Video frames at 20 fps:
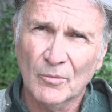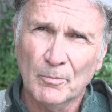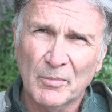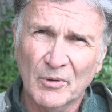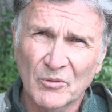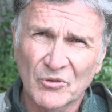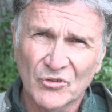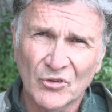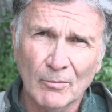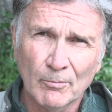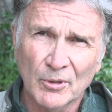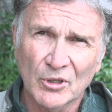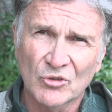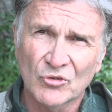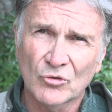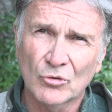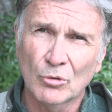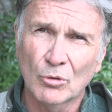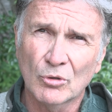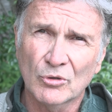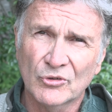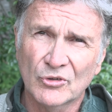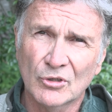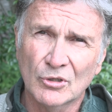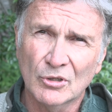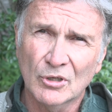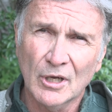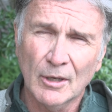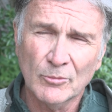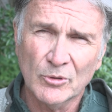the simplest tool
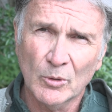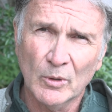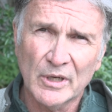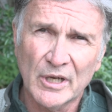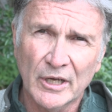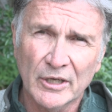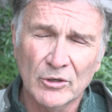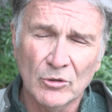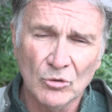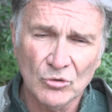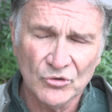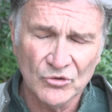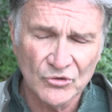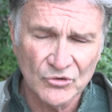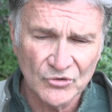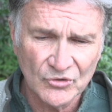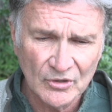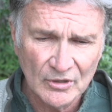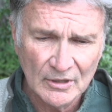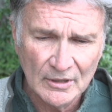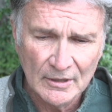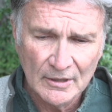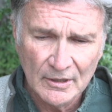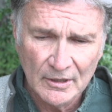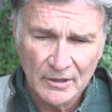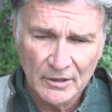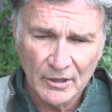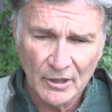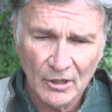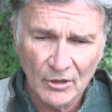to come to a diagnosis?
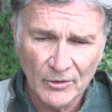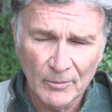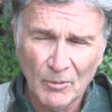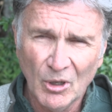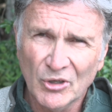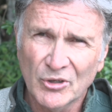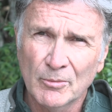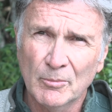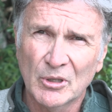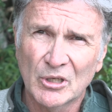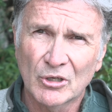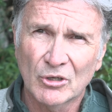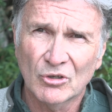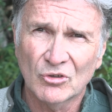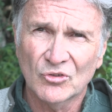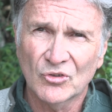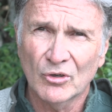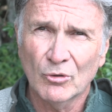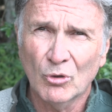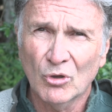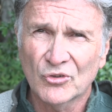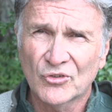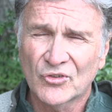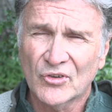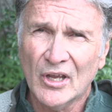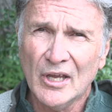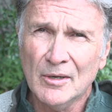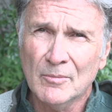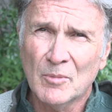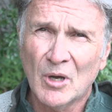Now, the multimeter is an old
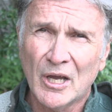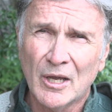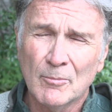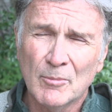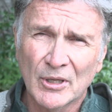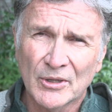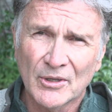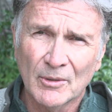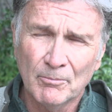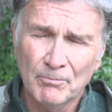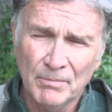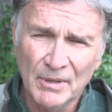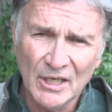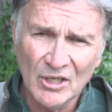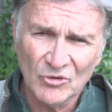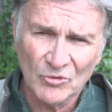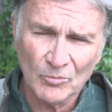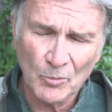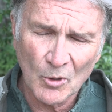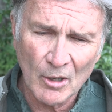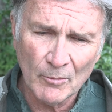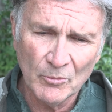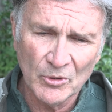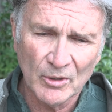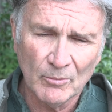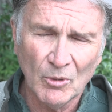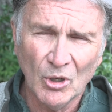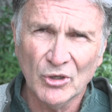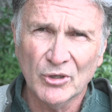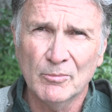standby, but the biggest problem
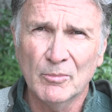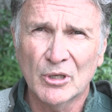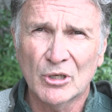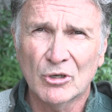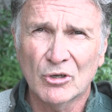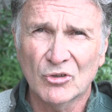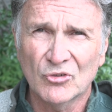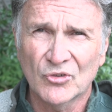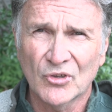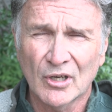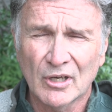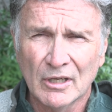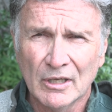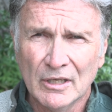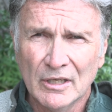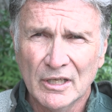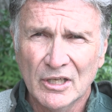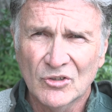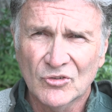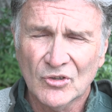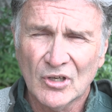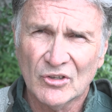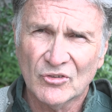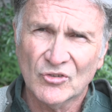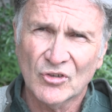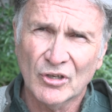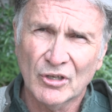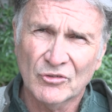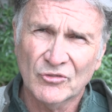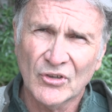with the multimeter is that it's got
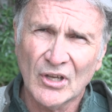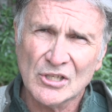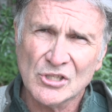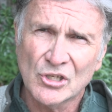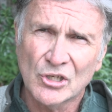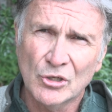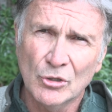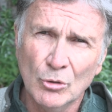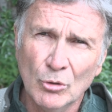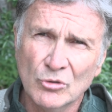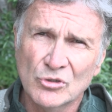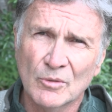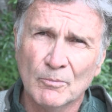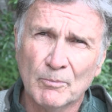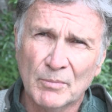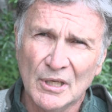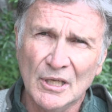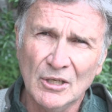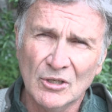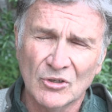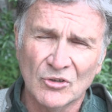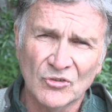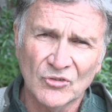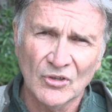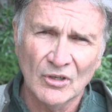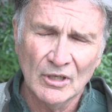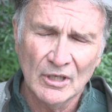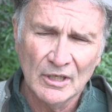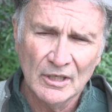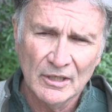such huge
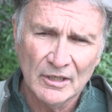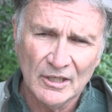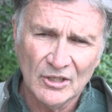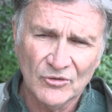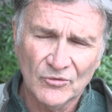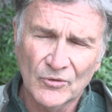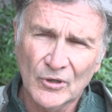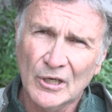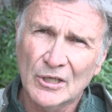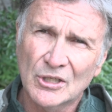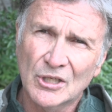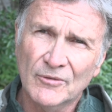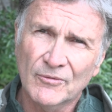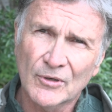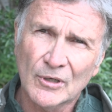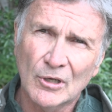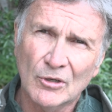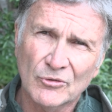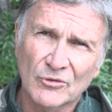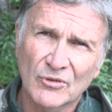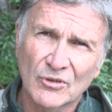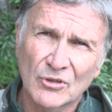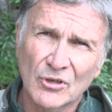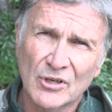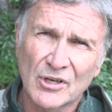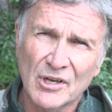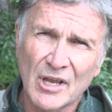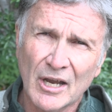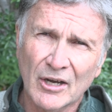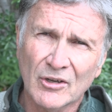impedance that it's very difficult to
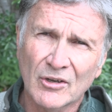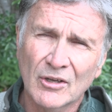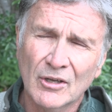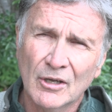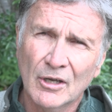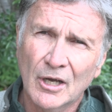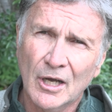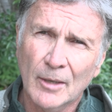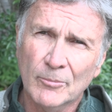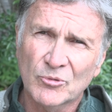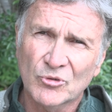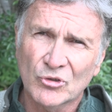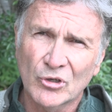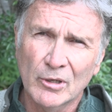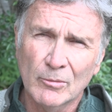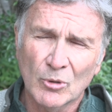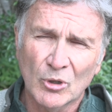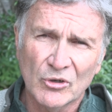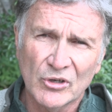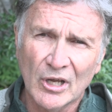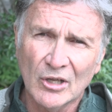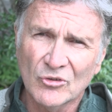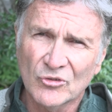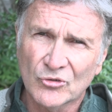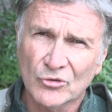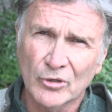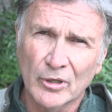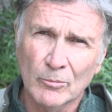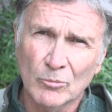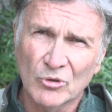detect upstream or
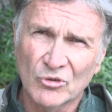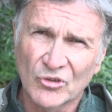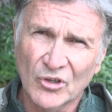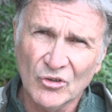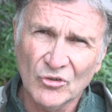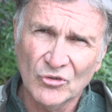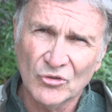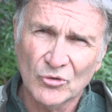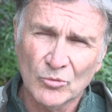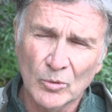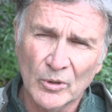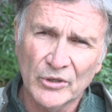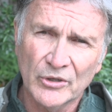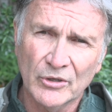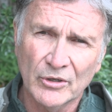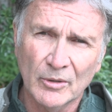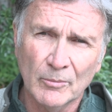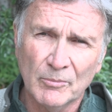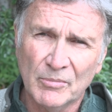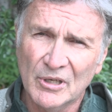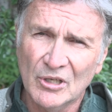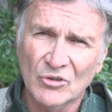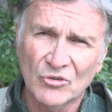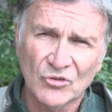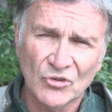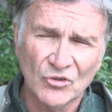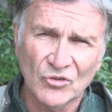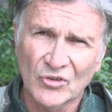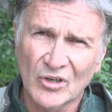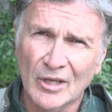downstream resistance when the
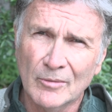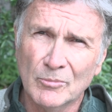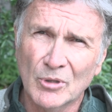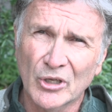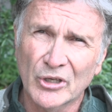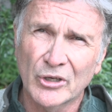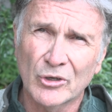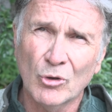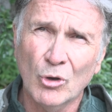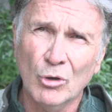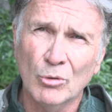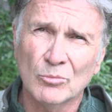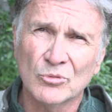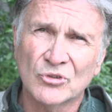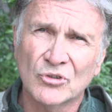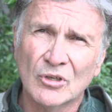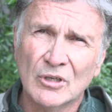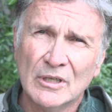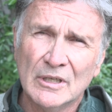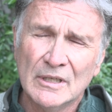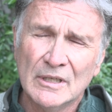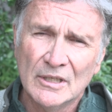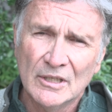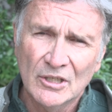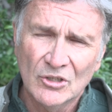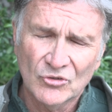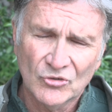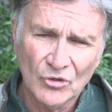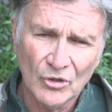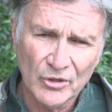impedance is 10 million ohms.
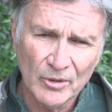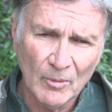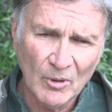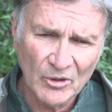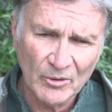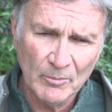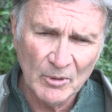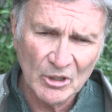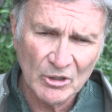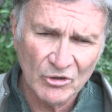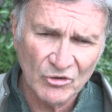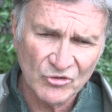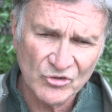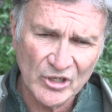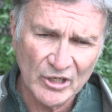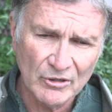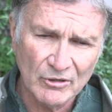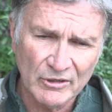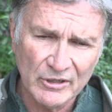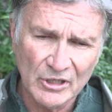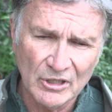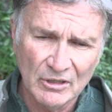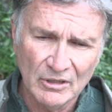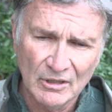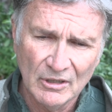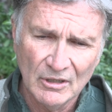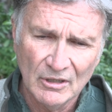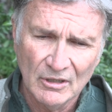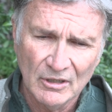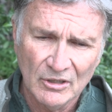And so the multimeter is generally
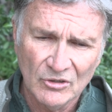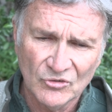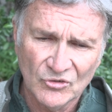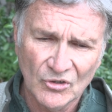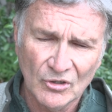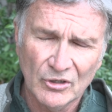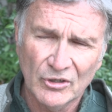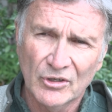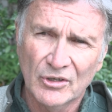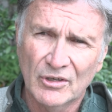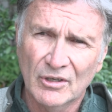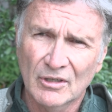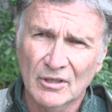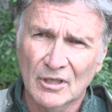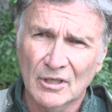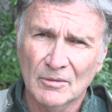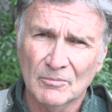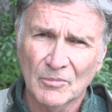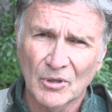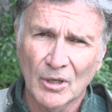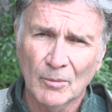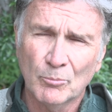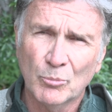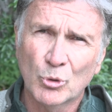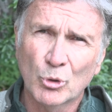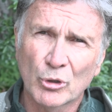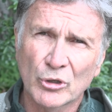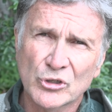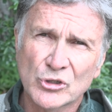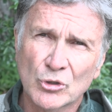considered a
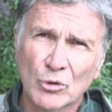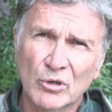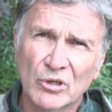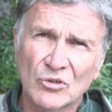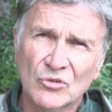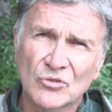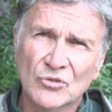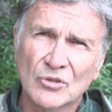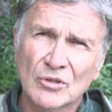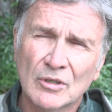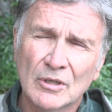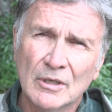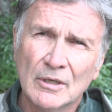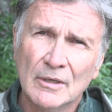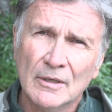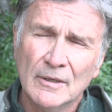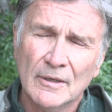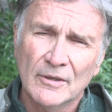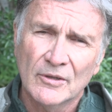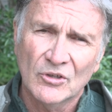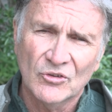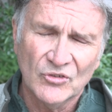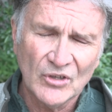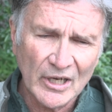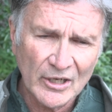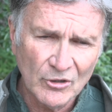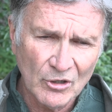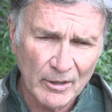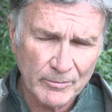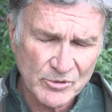poor choice. The
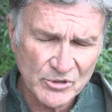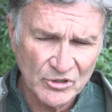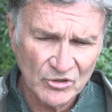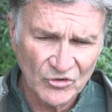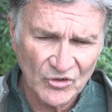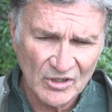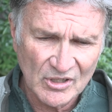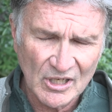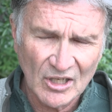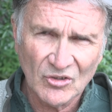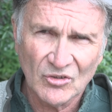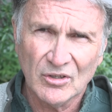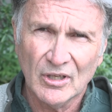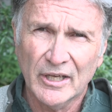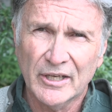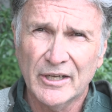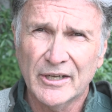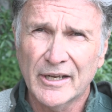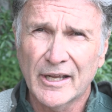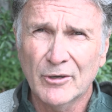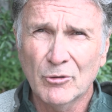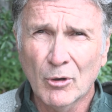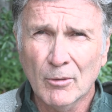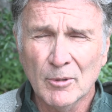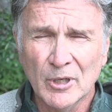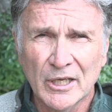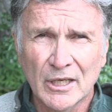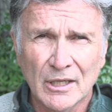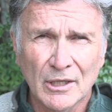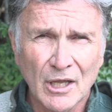second option is a test light, and I
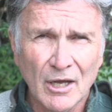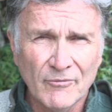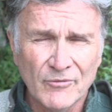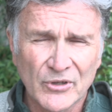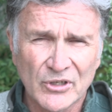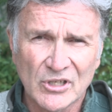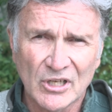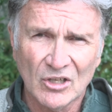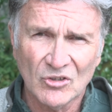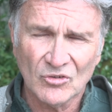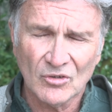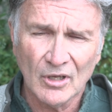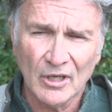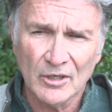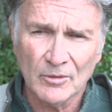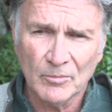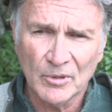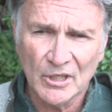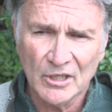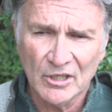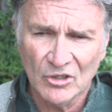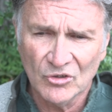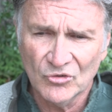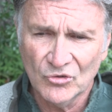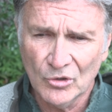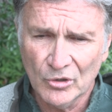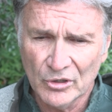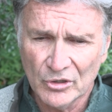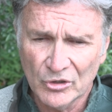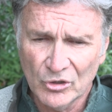normally love the test light because
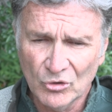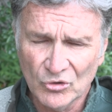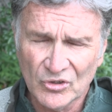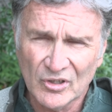you can use